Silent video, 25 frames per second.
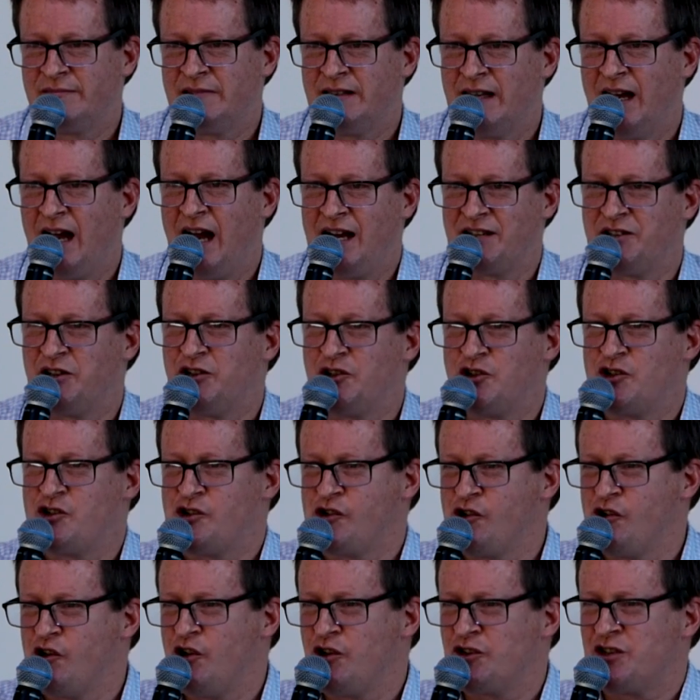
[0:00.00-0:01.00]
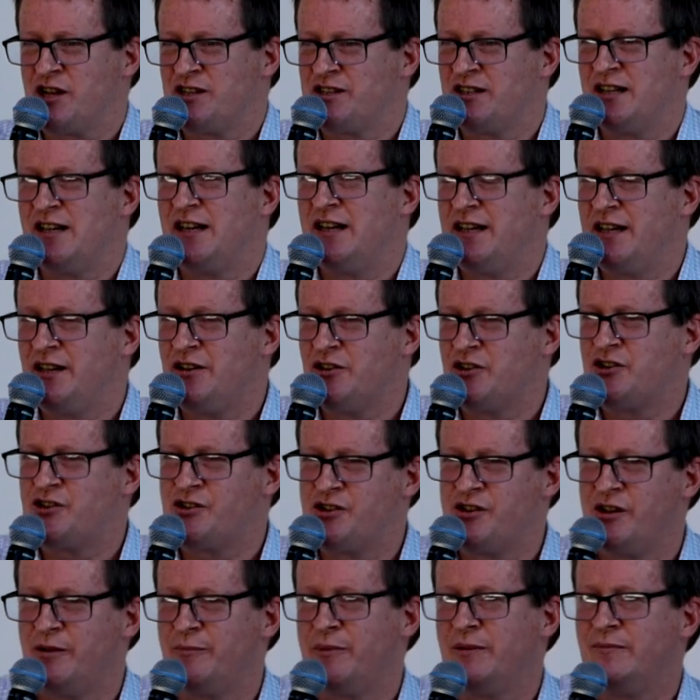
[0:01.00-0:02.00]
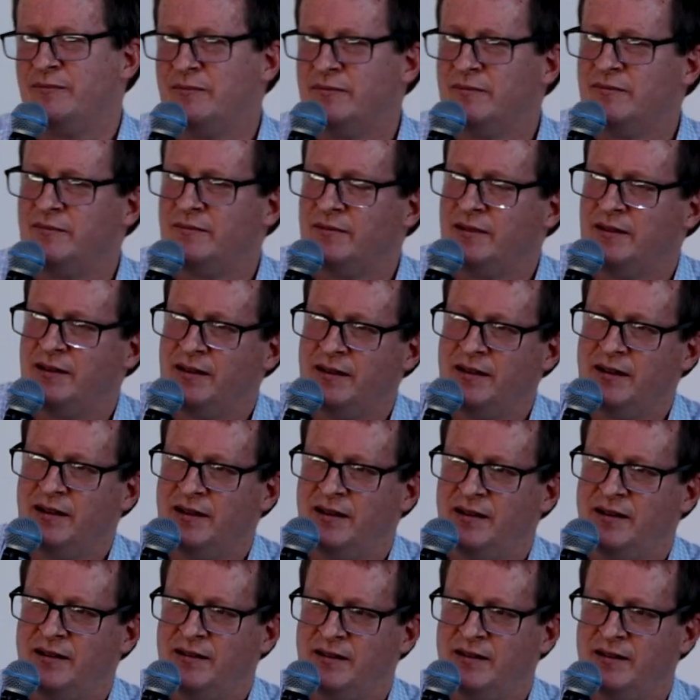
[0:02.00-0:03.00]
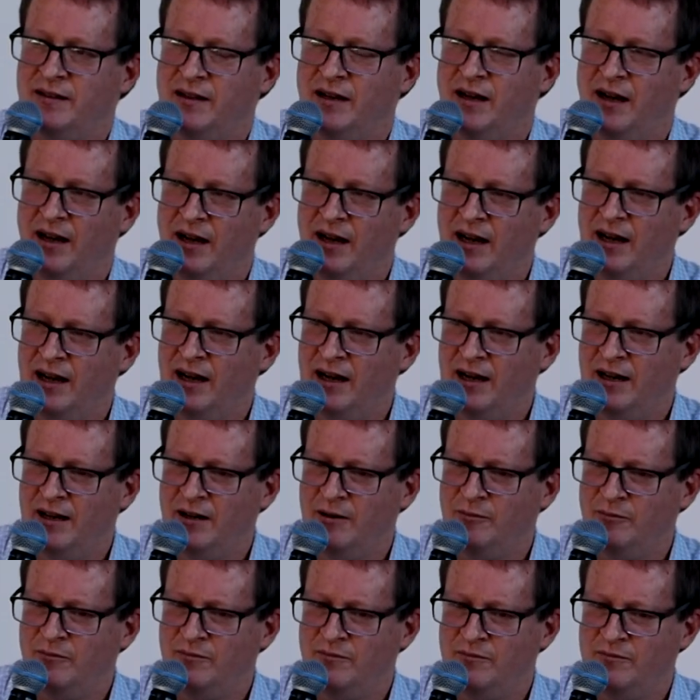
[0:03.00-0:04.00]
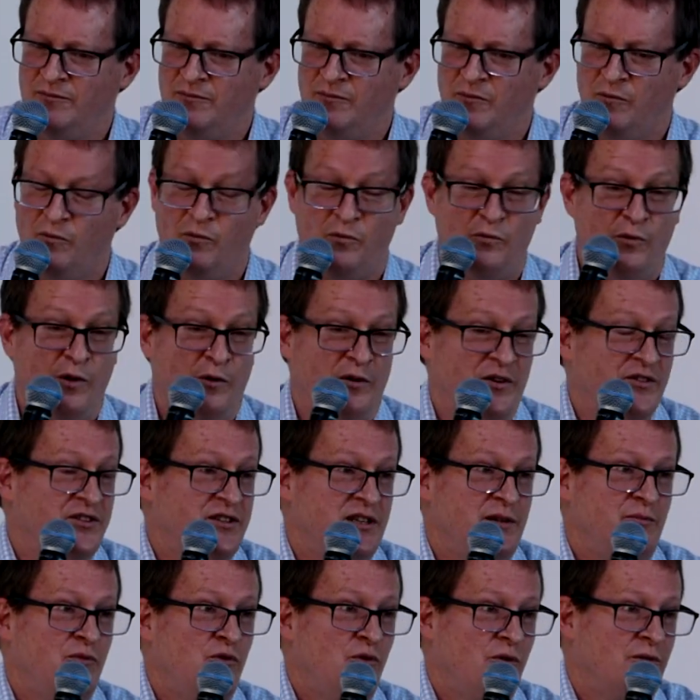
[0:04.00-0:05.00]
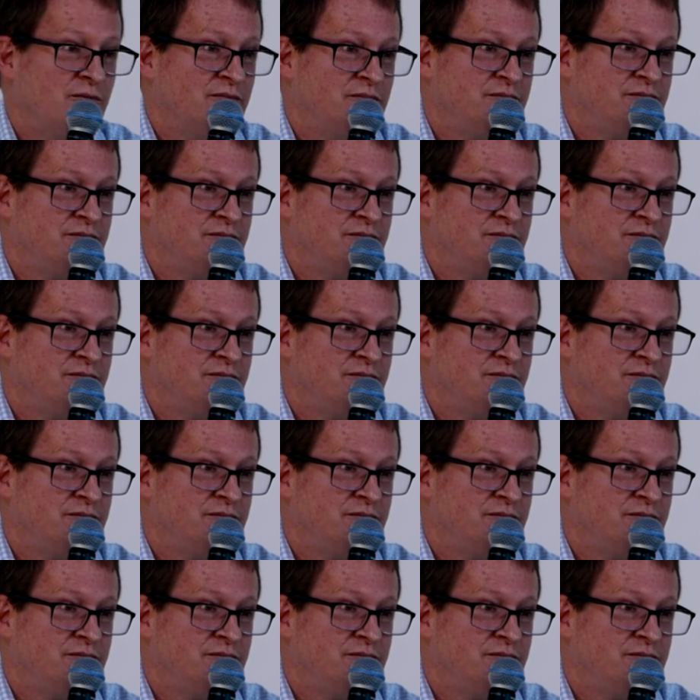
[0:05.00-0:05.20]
As a church, as a leadership, um, we want to see more.